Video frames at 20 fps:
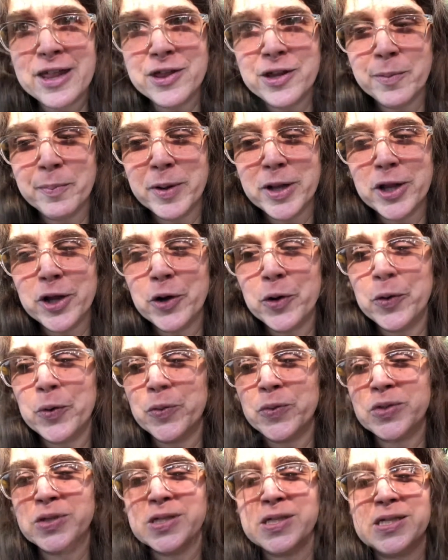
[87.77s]
the
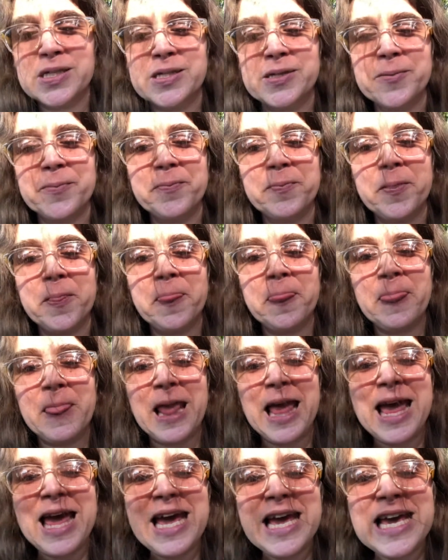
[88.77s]
balloons.
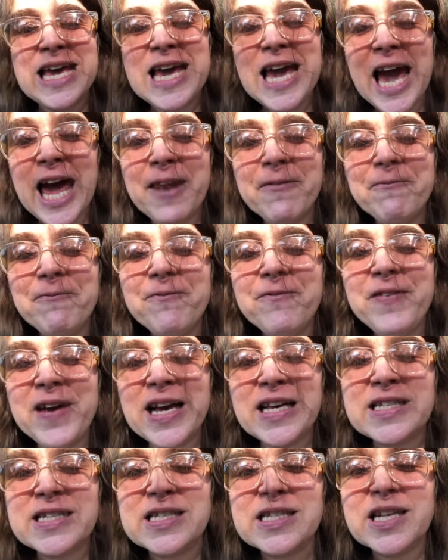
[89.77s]
He had
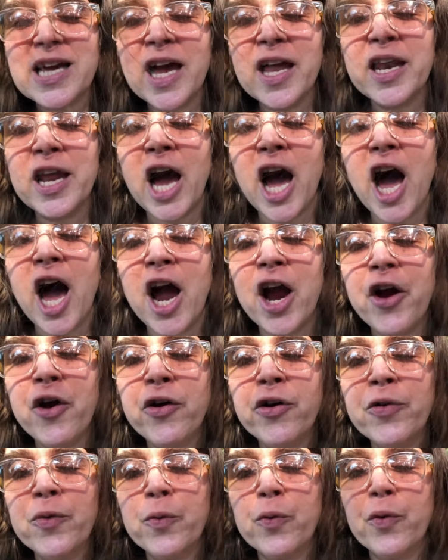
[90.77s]
fixed an
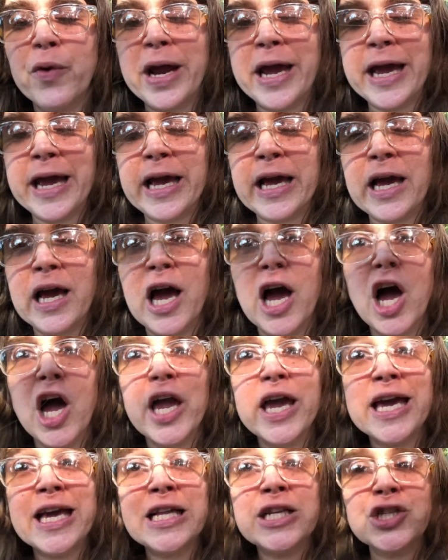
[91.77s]
iron ring
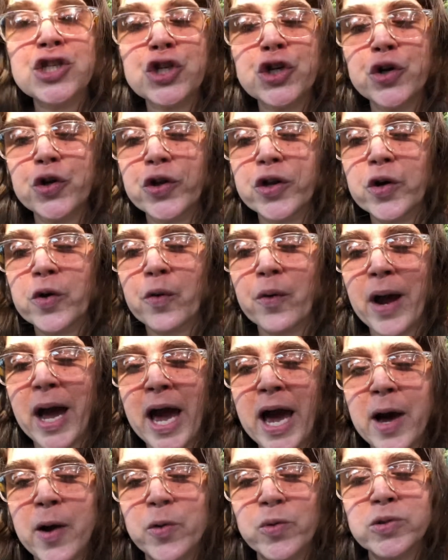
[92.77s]
into the
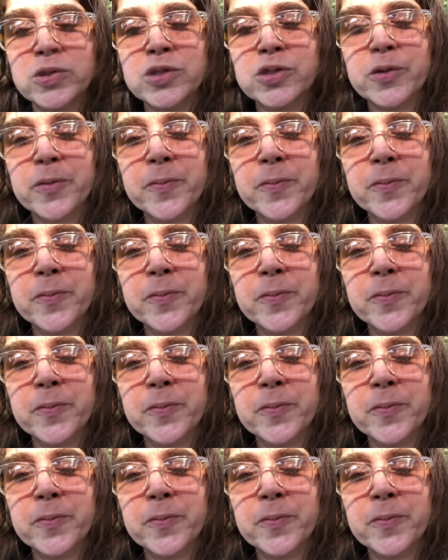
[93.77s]
ground.